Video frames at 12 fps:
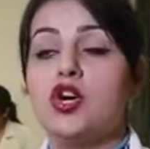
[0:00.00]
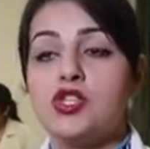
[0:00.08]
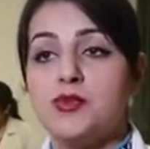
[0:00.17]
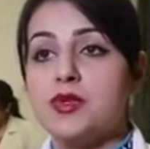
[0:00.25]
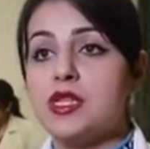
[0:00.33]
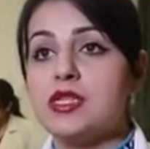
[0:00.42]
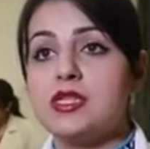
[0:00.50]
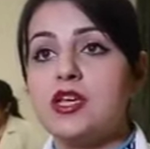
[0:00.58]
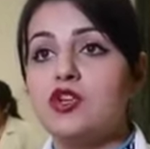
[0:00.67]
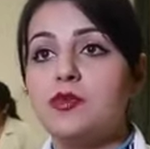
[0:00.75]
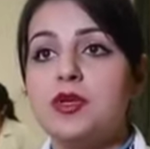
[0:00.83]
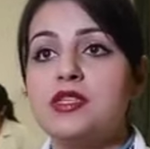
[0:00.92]
In the
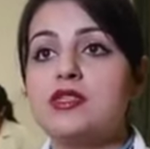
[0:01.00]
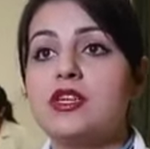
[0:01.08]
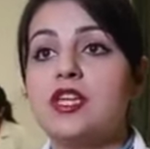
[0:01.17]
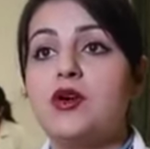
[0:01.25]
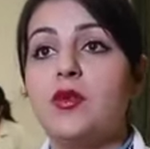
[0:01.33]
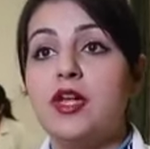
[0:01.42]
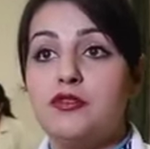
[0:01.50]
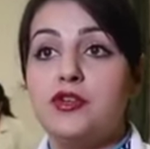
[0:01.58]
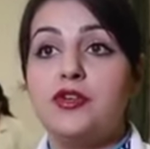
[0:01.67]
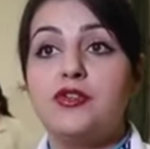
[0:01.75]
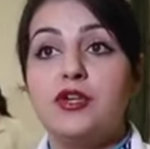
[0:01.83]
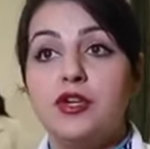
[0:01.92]
hospital side, nobody is going to
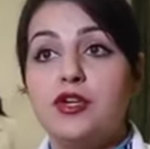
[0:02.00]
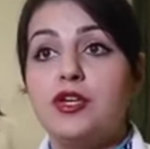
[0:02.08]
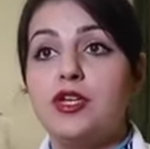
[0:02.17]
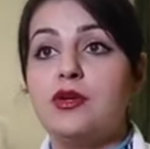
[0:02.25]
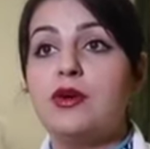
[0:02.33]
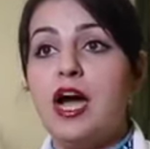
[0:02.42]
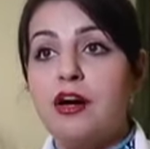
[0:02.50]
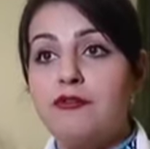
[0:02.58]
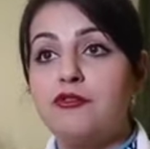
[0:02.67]
wait for you to learn.